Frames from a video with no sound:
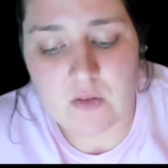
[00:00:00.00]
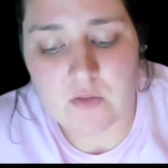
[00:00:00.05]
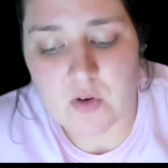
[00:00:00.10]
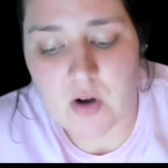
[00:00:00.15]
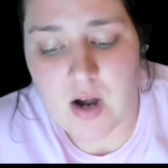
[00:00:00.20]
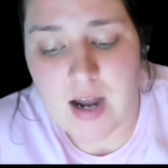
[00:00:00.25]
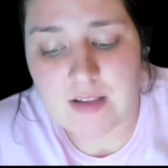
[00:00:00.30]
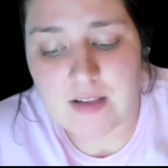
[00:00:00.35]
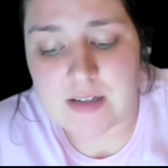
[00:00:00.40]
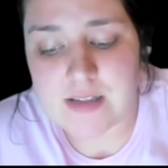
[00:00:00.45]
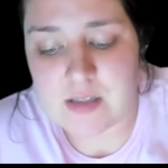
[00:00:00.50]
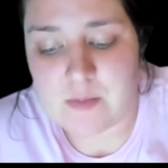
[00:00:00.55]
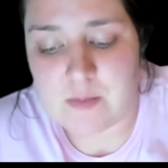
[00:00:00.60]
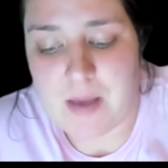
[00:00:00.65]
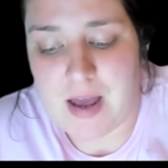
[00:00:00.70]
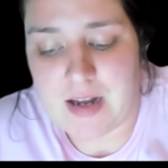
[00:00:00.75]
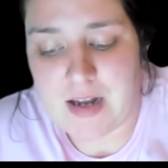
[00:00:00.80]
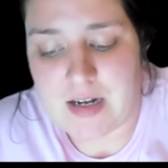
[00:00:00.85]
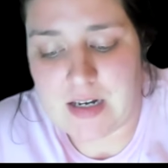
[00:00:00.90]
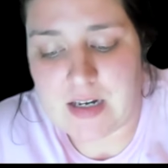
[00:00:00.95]
For Alex and
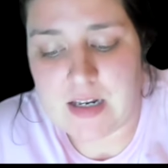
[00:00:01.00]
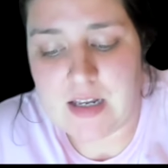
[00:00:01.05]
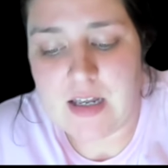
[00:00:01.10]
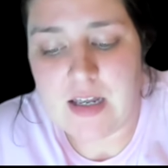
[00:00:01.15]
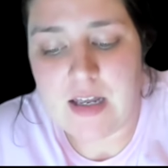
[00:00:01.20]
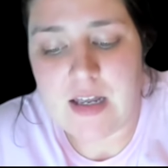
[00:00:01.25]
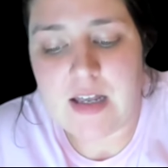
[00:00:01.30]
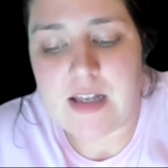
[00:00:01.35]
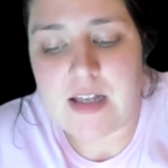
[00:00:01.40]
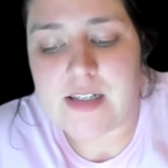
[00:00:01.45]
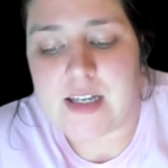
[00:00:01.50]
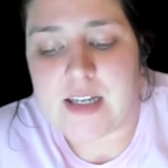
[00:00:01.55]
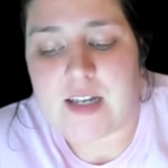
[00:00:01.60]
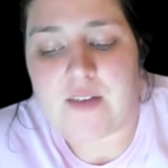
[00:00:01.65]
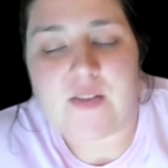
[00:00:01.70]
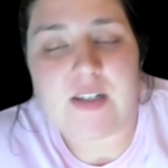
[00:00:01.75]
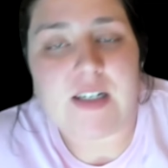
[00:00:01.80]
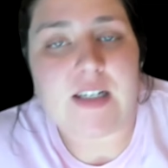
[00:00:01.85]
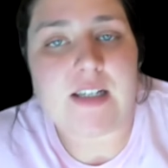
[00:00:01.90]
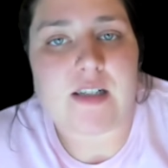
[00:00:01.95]
Maddie,
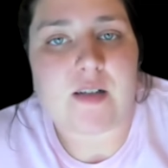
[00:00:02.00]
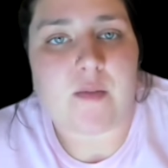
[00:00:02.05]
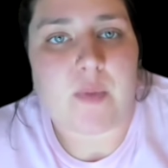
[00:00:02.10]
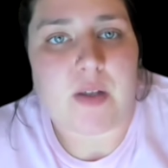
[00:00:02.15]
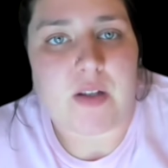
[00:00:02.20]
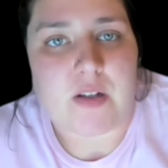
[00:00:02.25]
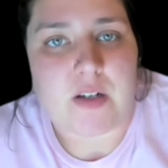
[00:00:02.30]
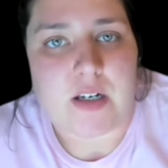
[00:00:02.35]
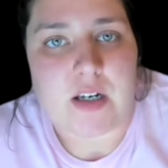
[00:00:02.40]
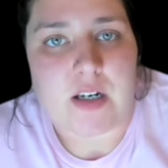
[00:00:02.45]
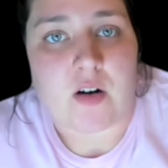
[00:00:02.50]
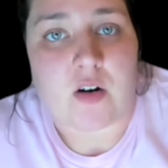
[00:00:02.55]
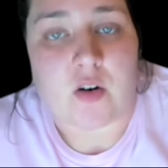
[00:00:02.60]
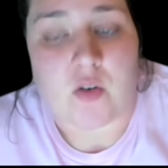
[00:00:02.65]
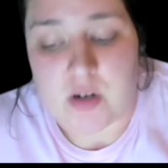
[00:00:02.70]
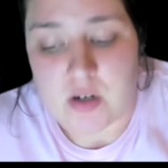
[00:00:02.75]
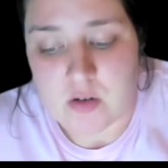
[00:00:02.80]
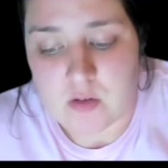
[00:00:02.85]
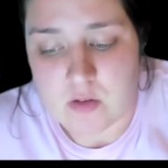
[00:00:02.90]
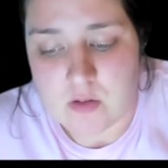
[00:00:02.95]
safety and stability are
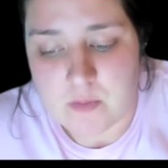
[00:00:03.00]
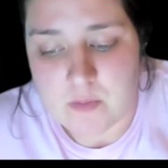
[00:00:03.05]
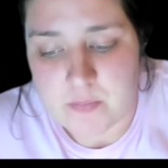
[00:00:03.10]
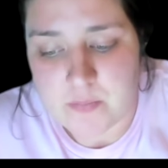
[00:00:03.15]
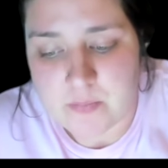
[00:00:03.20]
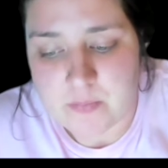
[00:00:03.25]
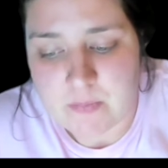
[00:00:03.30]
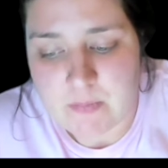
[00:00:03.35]
critical.